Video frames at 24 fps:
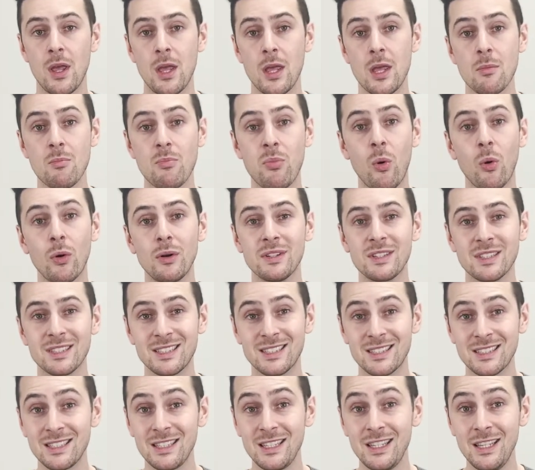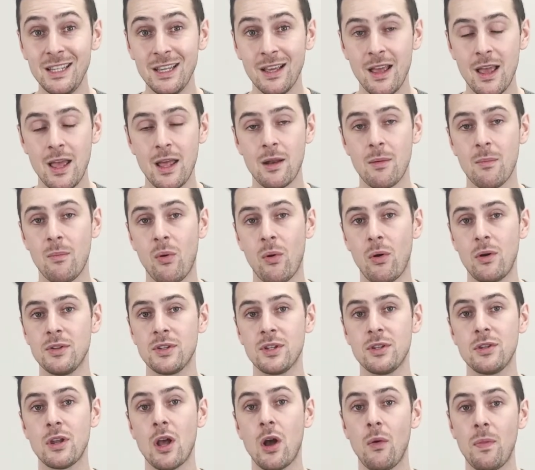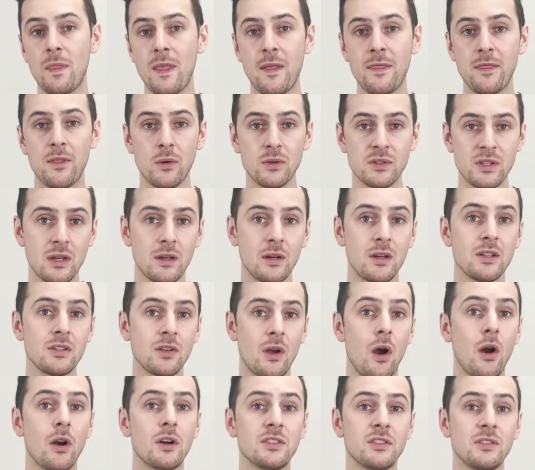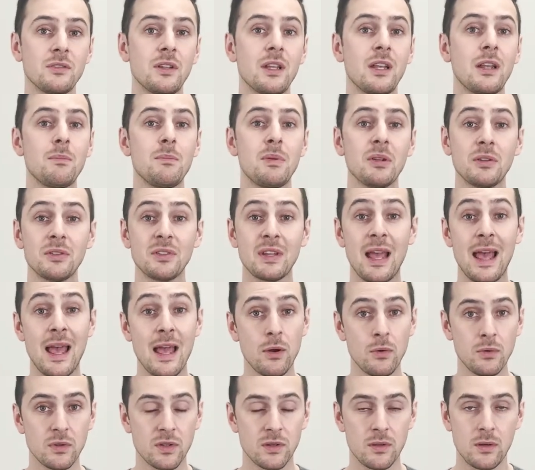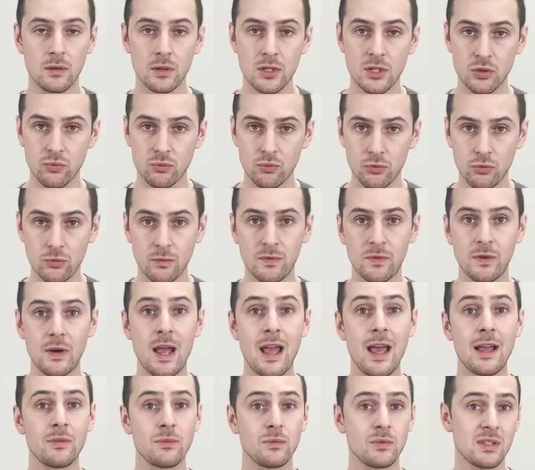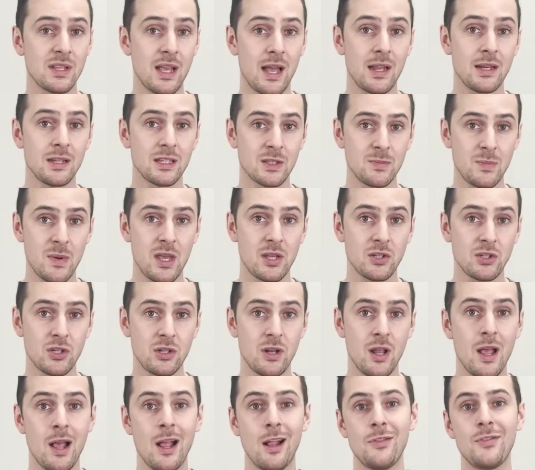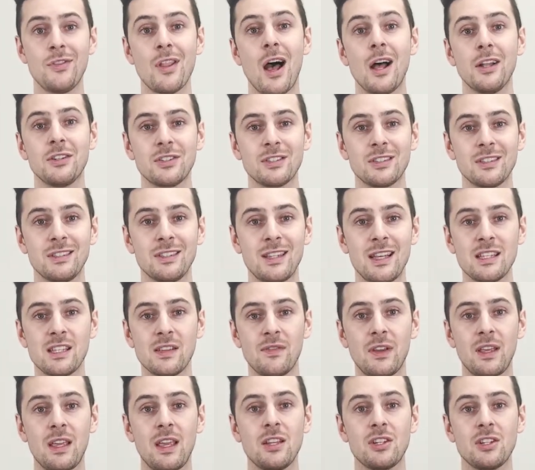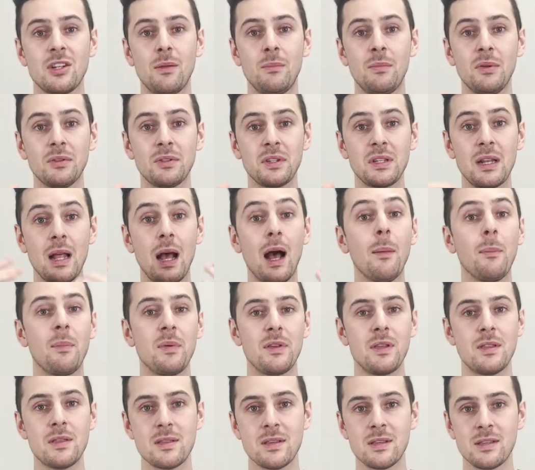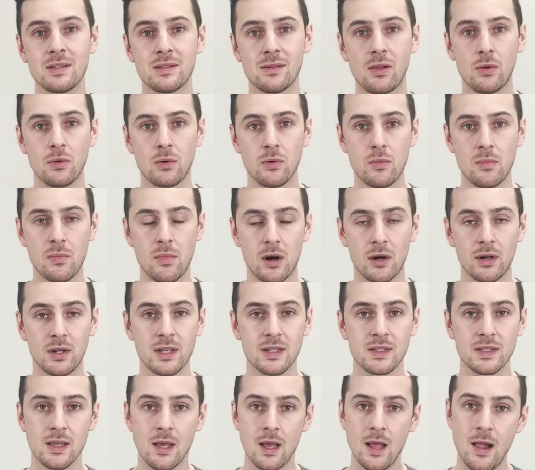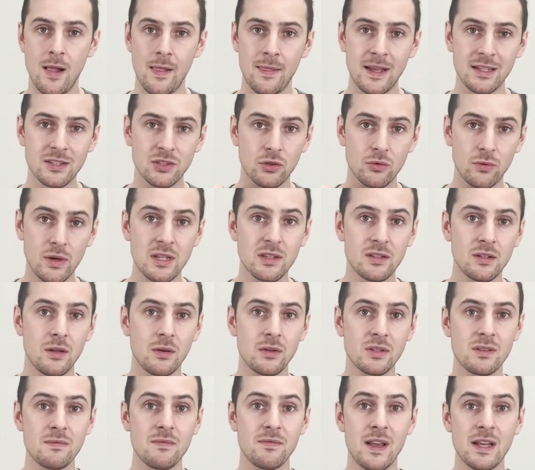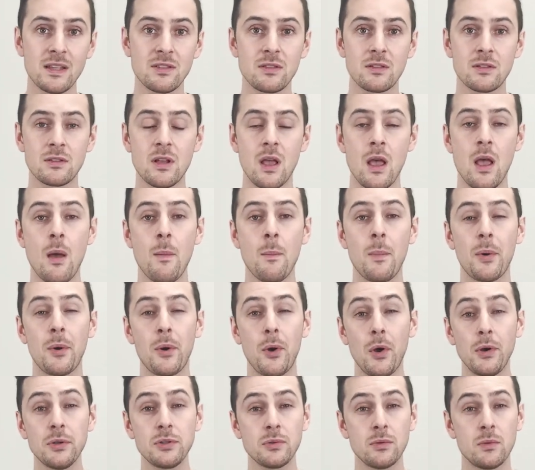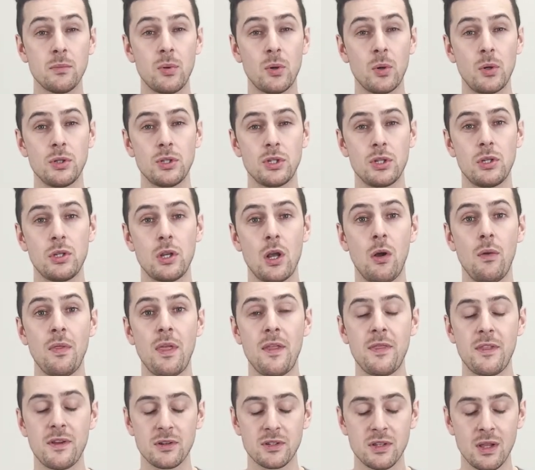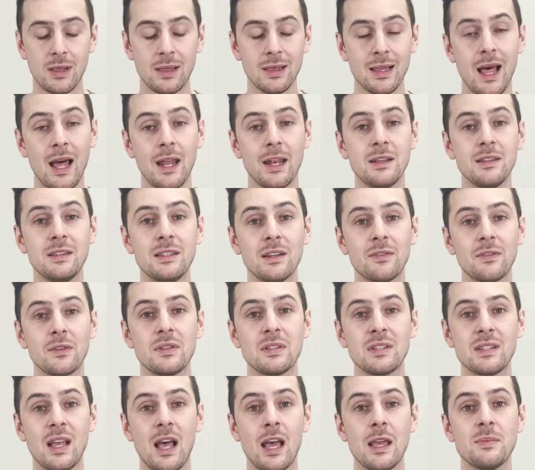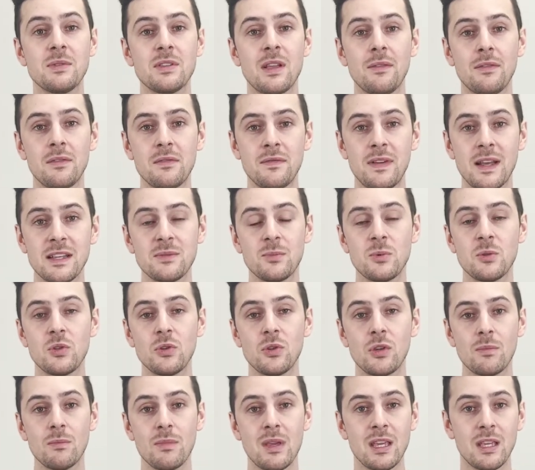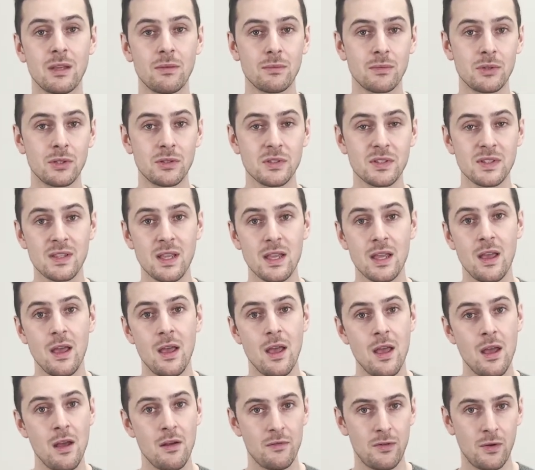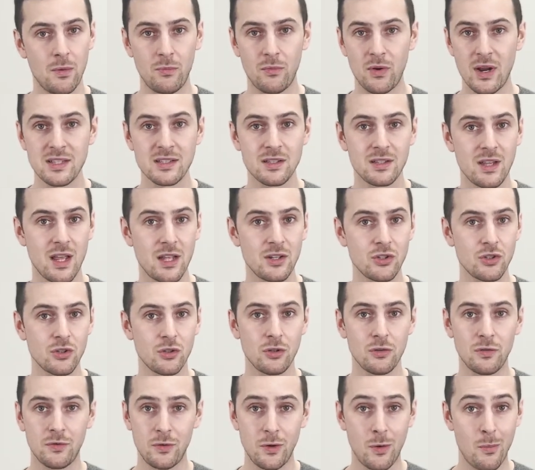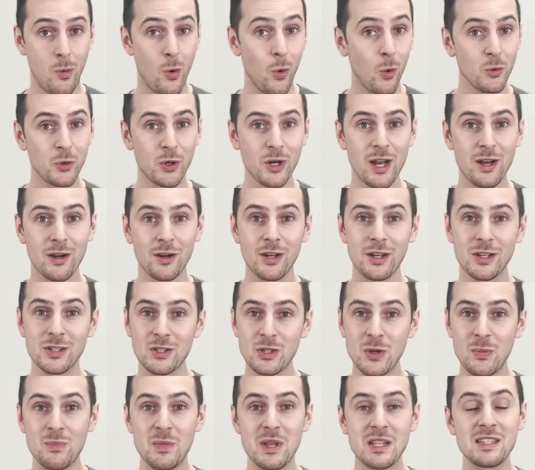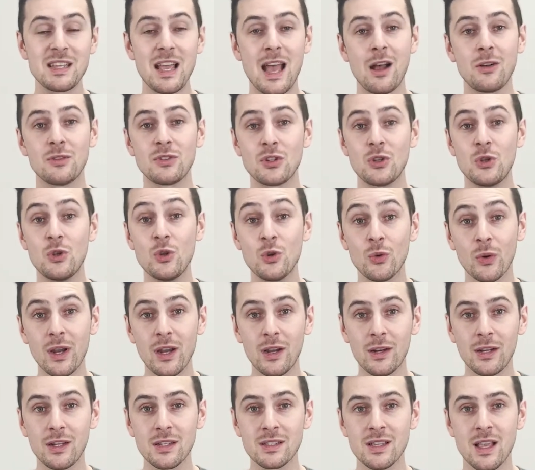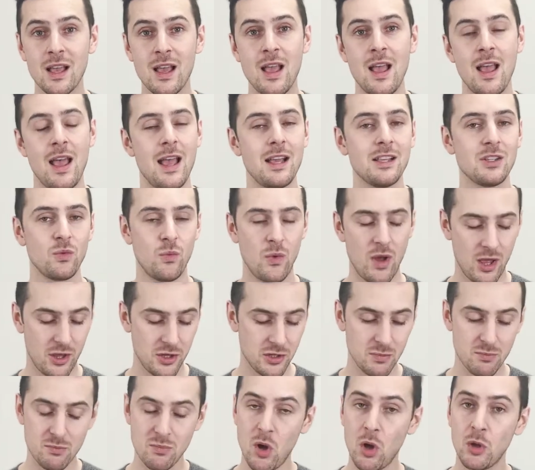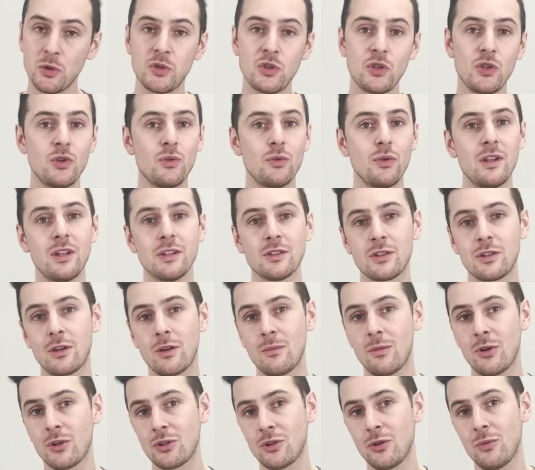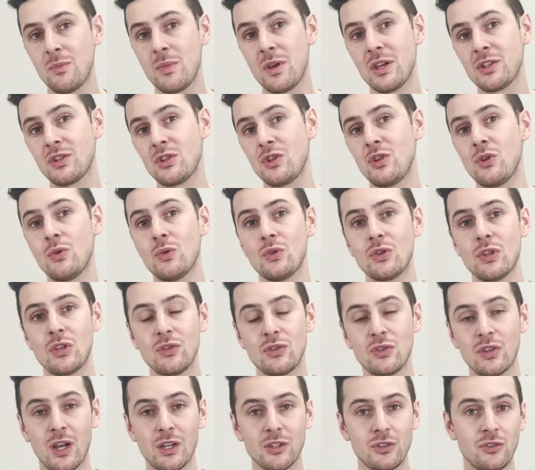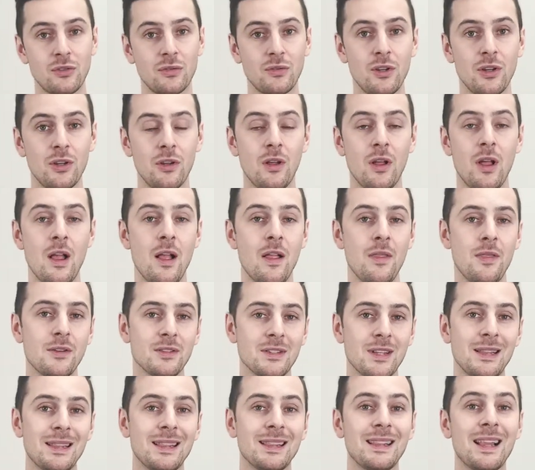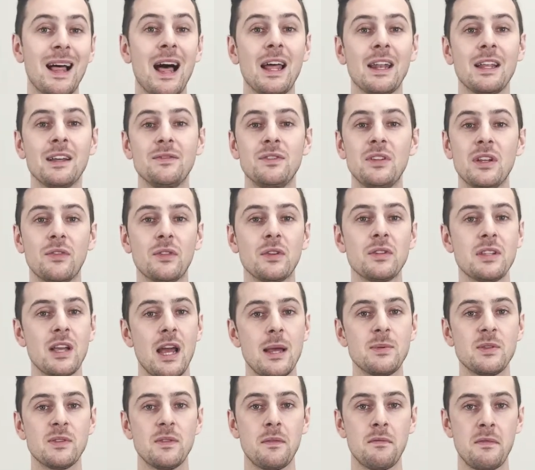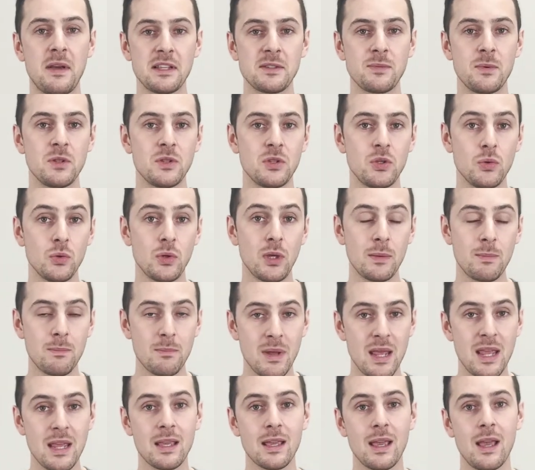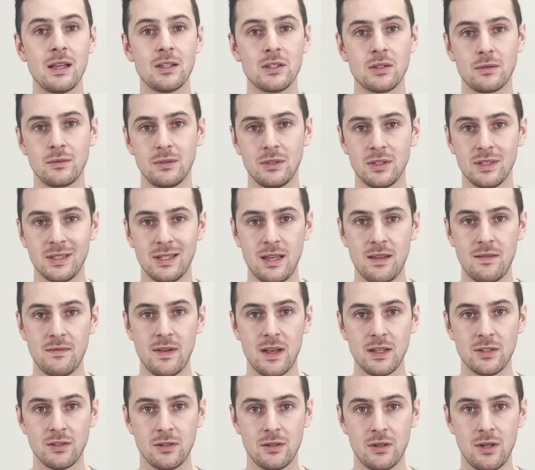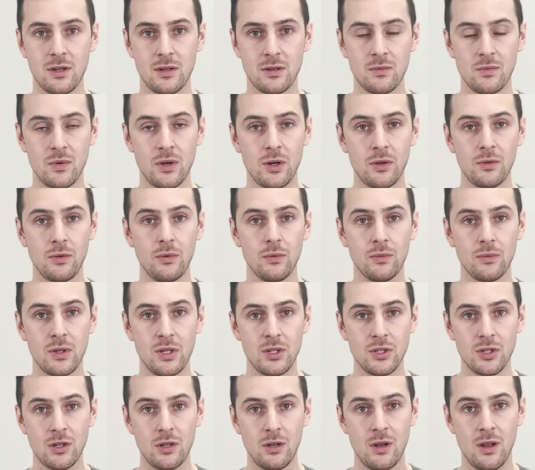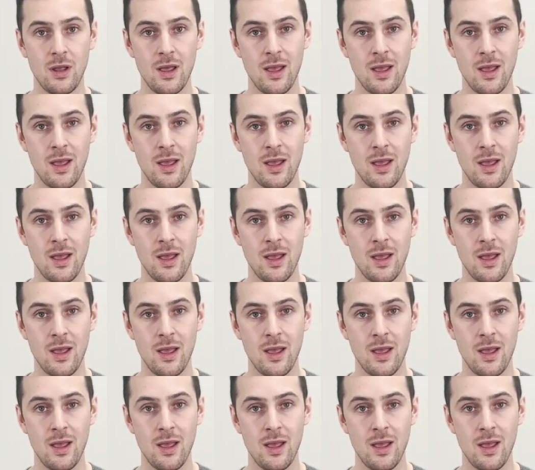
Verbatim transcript: Important to see and important to note that those areas are still getting built out. There is room for outside expansion, not just intensification and building up in these local markets. That's great to know as investors, but also important to know that there's a lot of different types of investments you can make in real estate, from residential, from older areas to midtown to newer areas, as well as multi-units, commercial mixed use, industrial. There's a lot of different types of investments you can make make as a real estate investor here in Waterloo region.